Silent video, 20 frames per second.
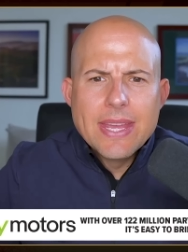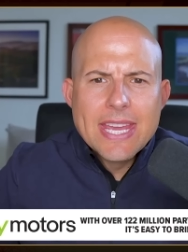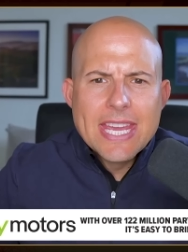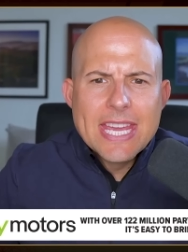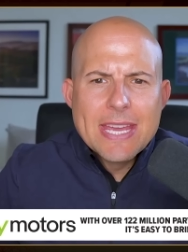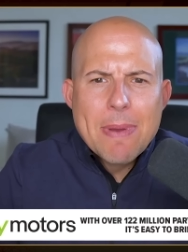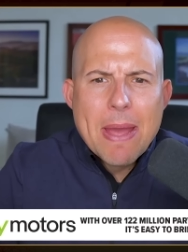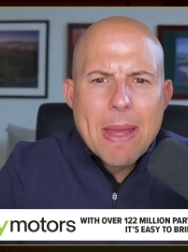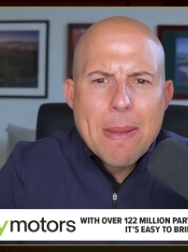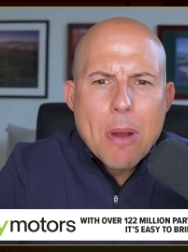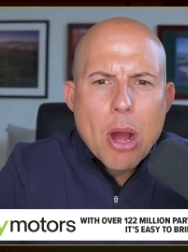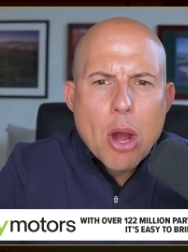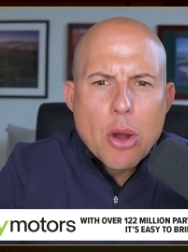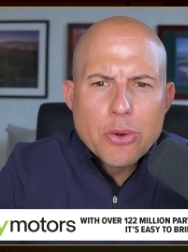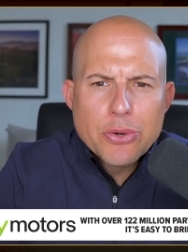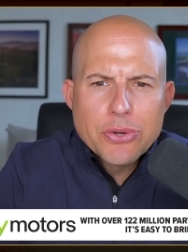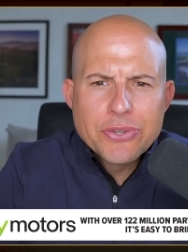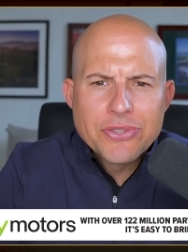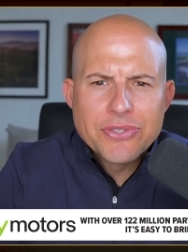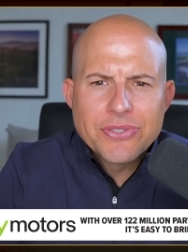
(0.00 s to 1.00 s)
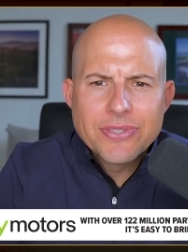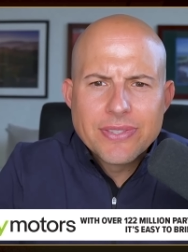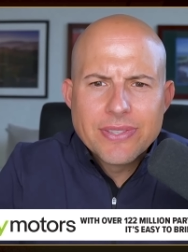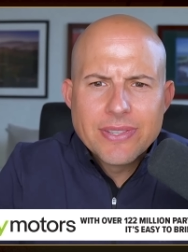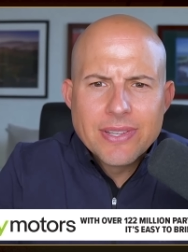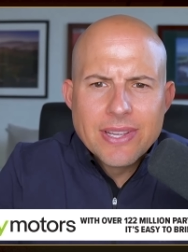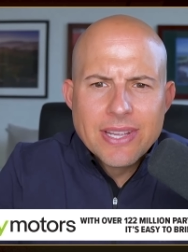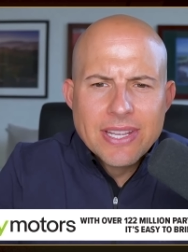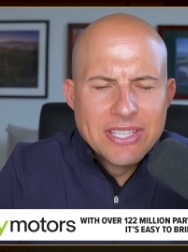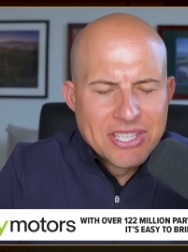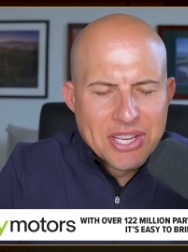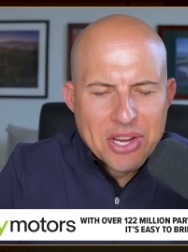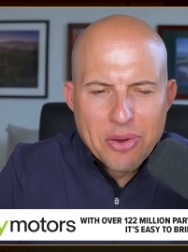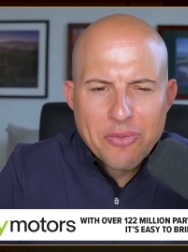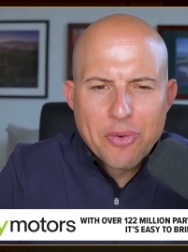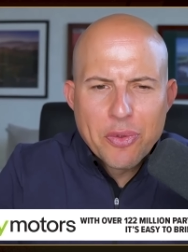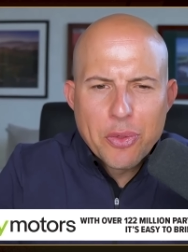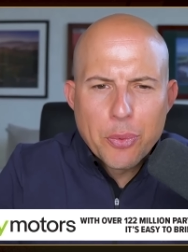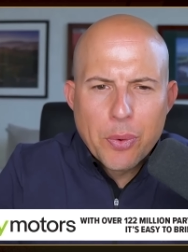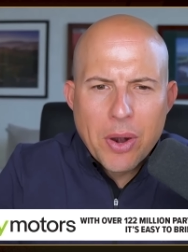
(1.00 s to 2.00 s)
eBay Motors is here
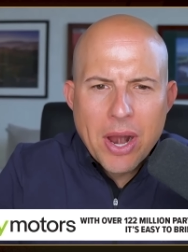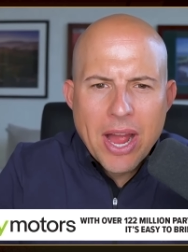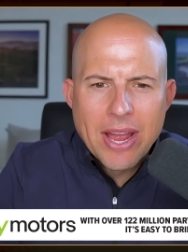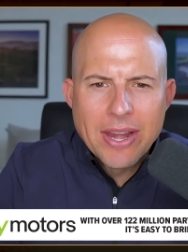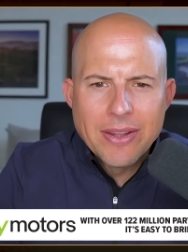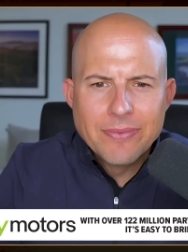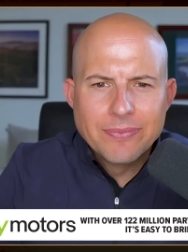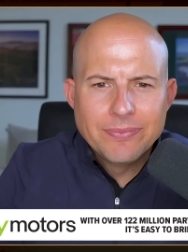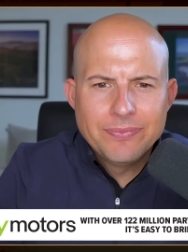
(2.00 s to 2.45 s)
for the ride.